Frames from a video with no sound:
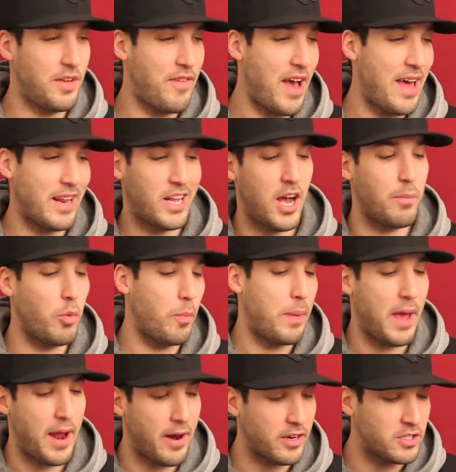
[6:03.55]
I've had a couple
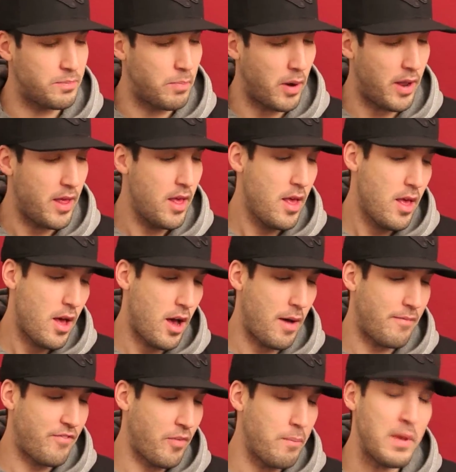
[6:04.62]
pairs, but
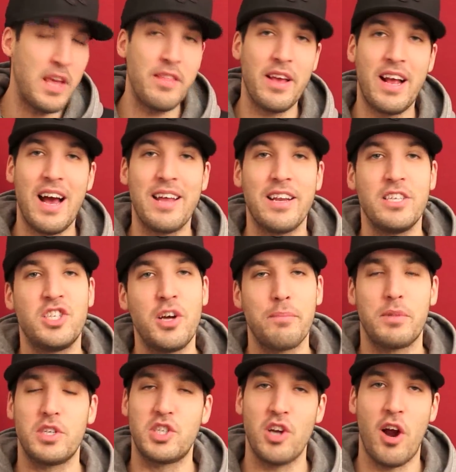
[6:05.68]
uh, for me, they kind of
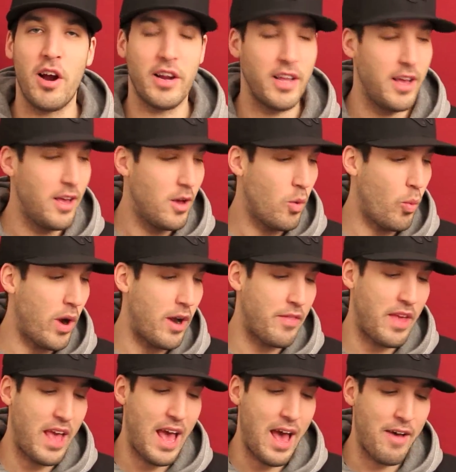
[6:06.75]
jump the shark where
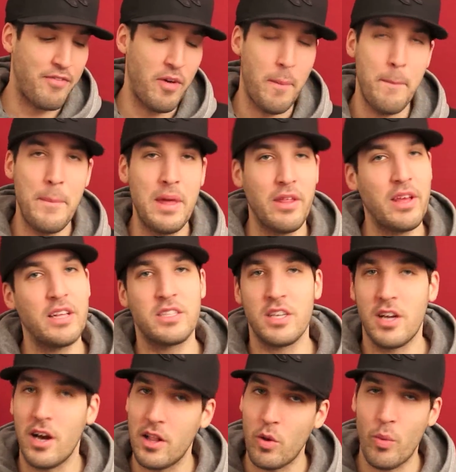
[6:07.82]
they have millions
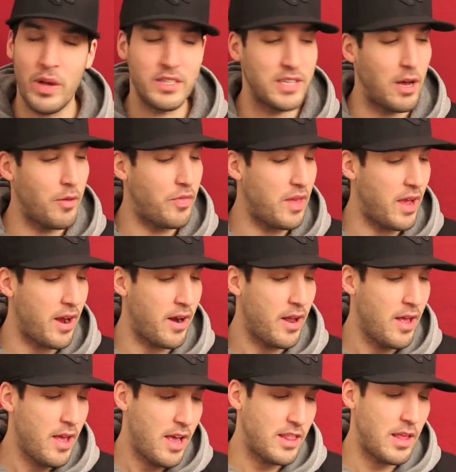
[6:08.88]
of colorways out
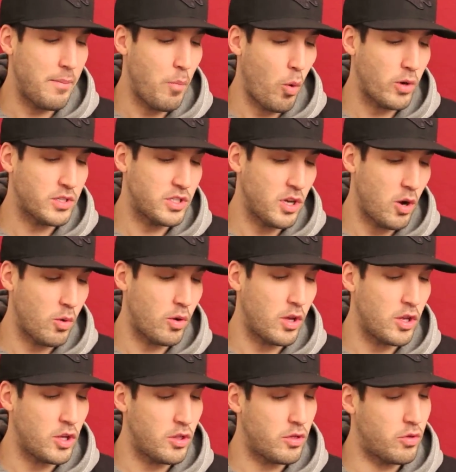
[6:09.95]
there, and they more so
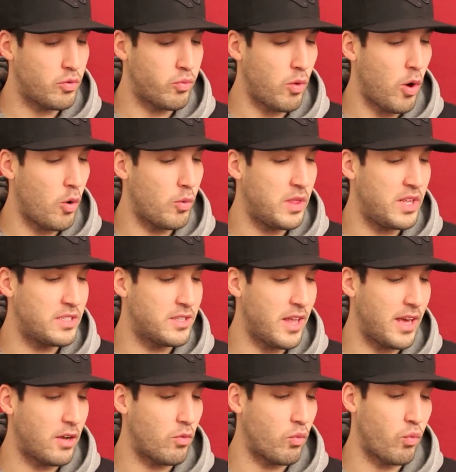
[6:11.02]
throw these
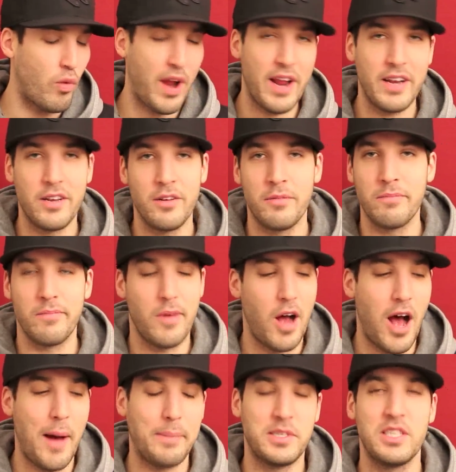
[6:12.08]
like random
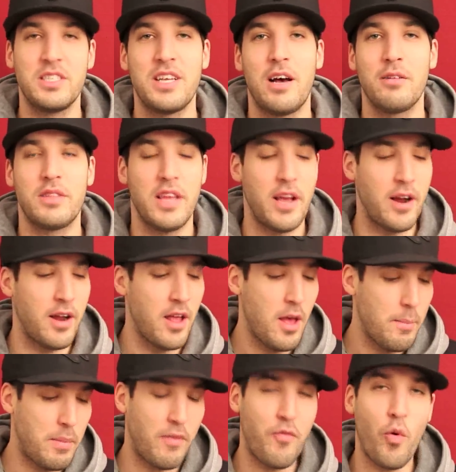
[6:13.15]
options out there
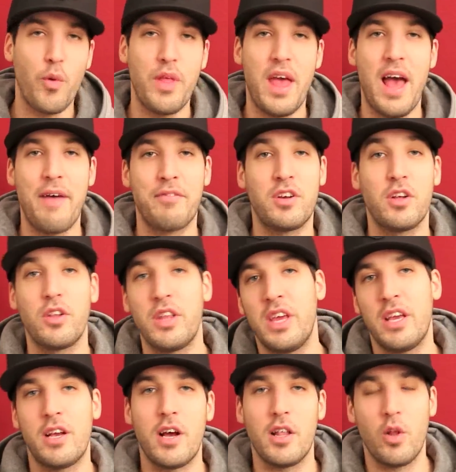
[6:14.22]
before they have
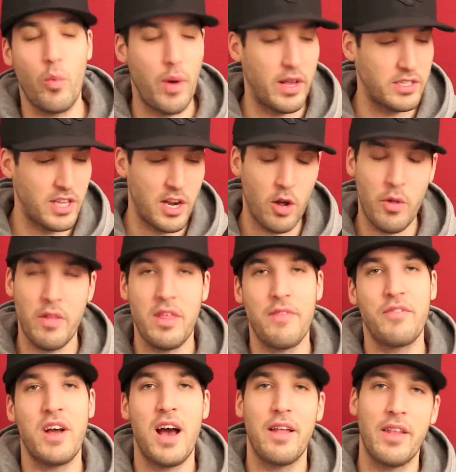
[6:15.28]
clean colorways. I know that
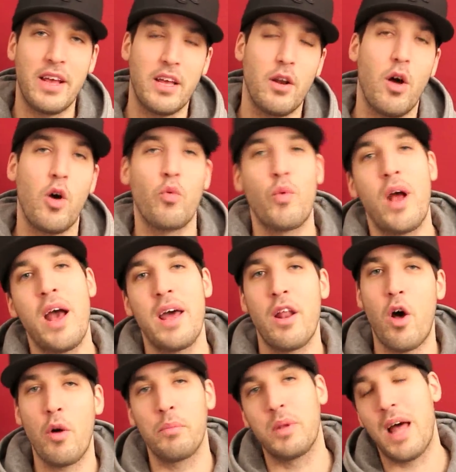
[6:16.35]
they've got like an all red,
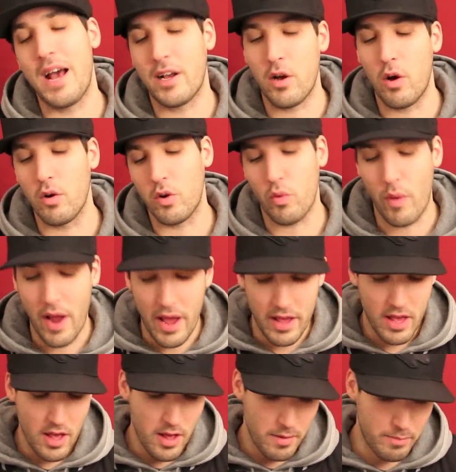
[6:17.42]
all black, all
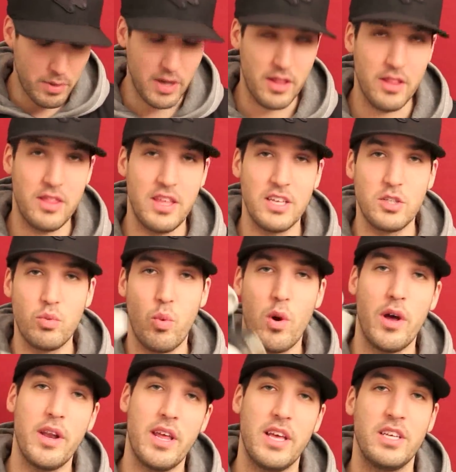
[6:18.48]
gray, but this
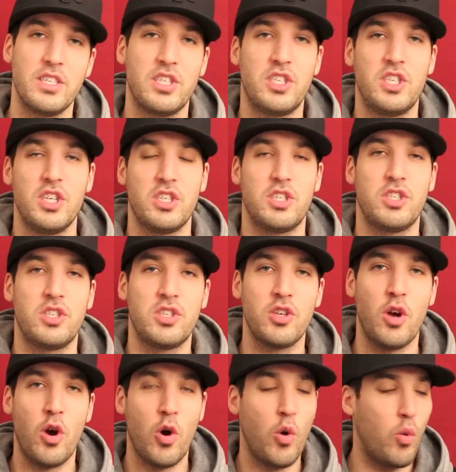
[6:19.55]
one is just
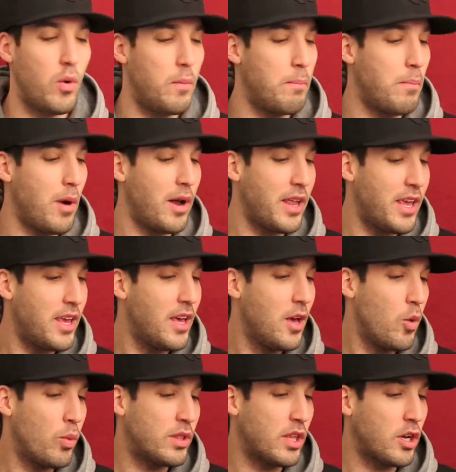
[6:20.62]
so money
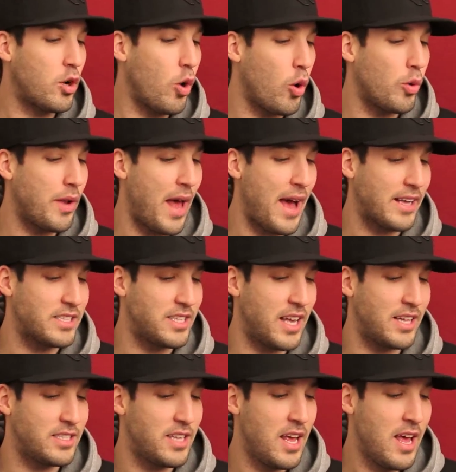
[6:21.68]
with the gold
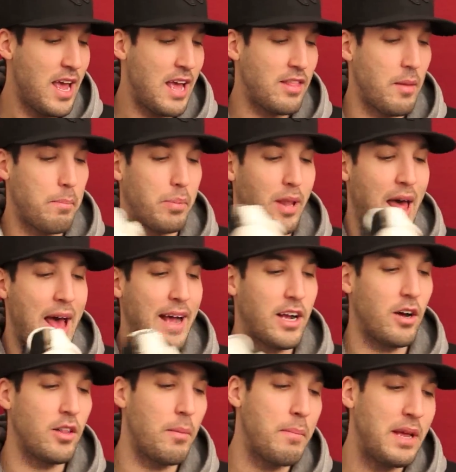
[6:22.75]
accents and the
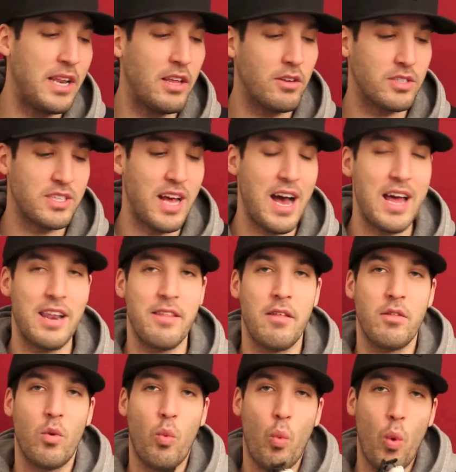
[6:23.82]
black on the medial side and
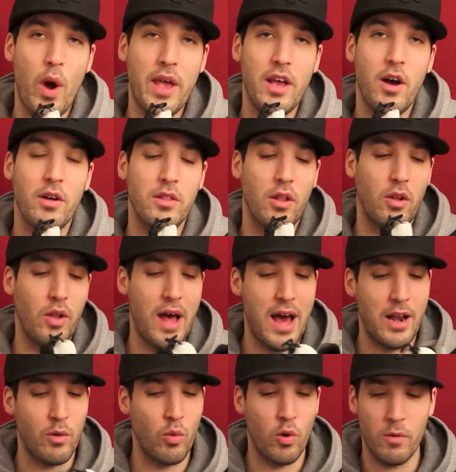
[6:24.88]
then the white on the
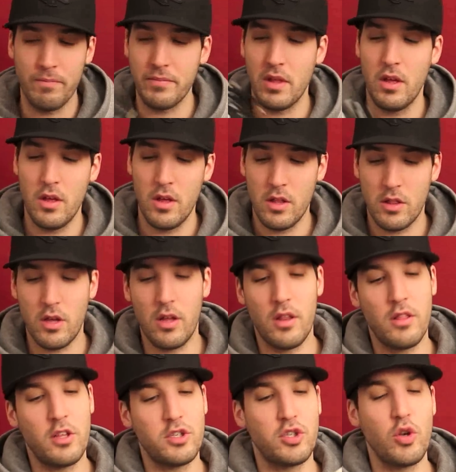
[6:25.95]
lateral.
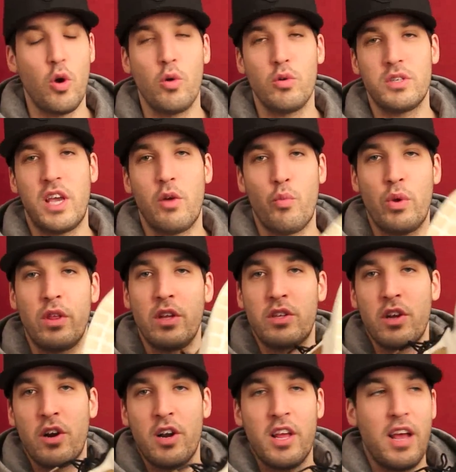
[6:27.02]
The, the soles get really
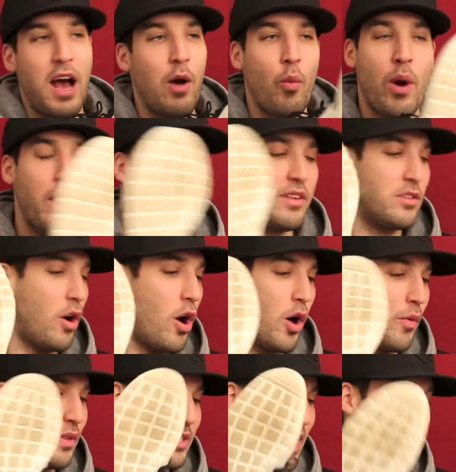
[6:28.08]
dirty. I wear these
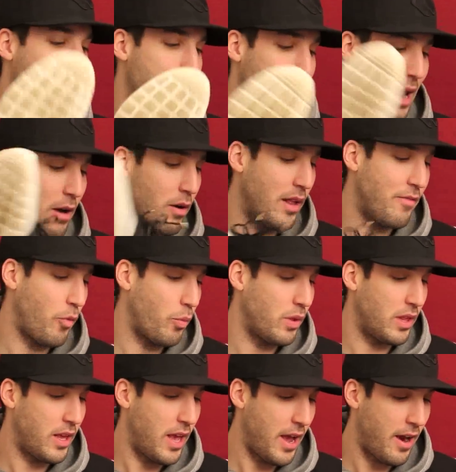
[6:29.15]
all the time, but I don't even
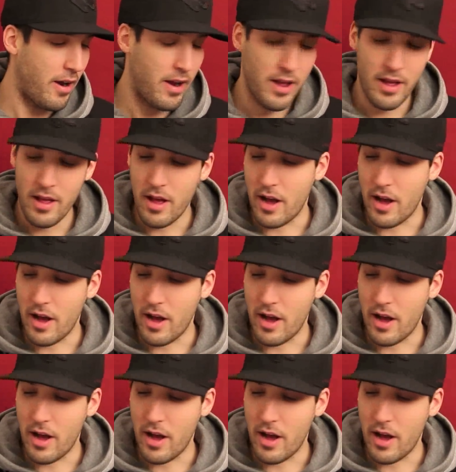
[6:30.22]
really care.